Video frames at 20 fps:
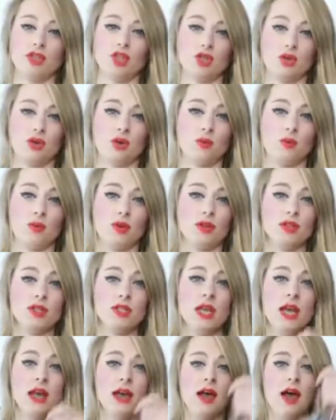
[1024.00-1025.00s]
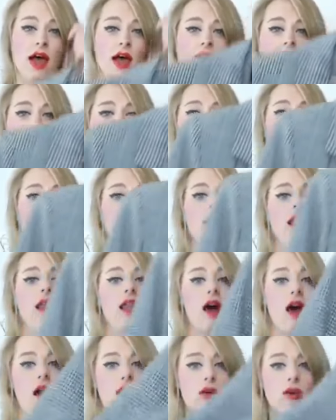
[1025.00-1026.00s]
short ones. I think a
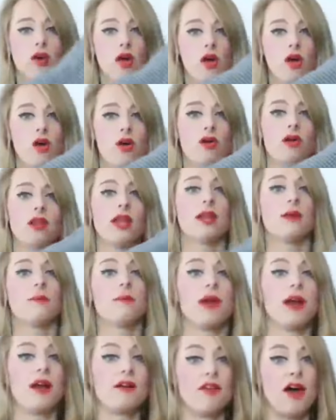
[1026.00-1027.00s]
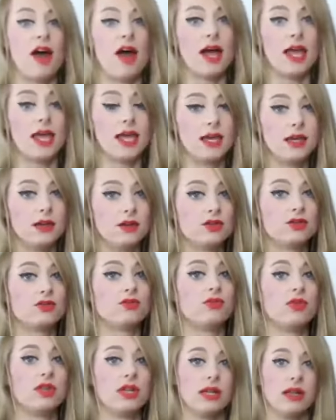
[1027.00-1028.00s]
long coat and a pair of high heels
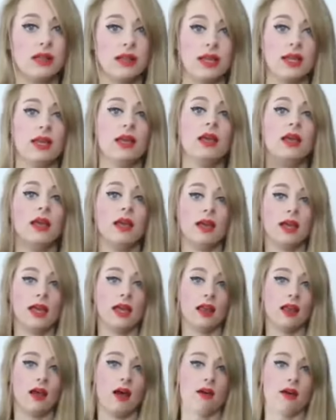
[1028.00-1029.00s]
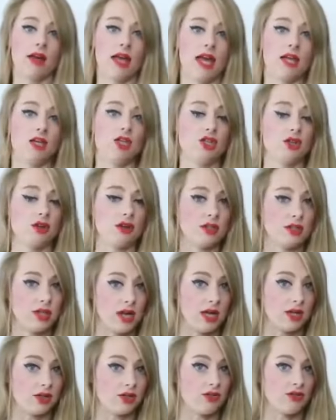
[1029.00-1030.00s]
really elongates your
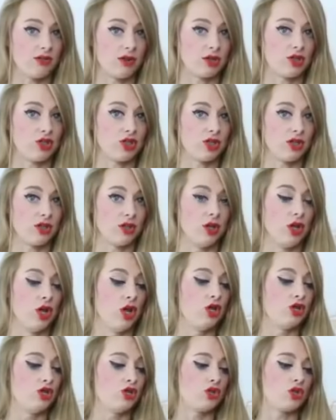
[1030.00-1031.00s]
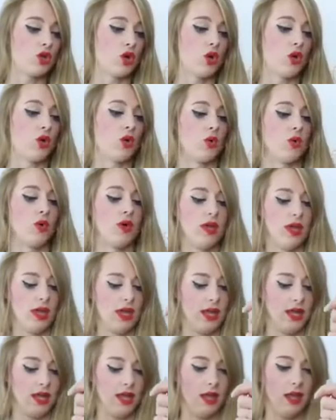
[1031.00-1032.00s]
entire structure. So
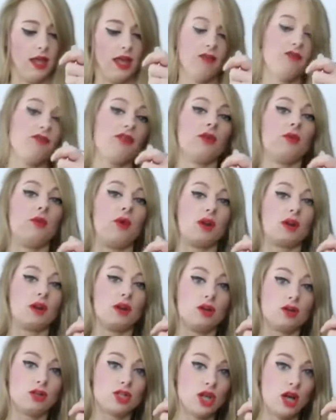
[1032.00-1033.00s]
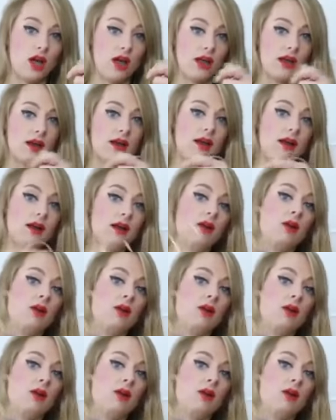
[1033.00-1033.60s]
if you want to look taller,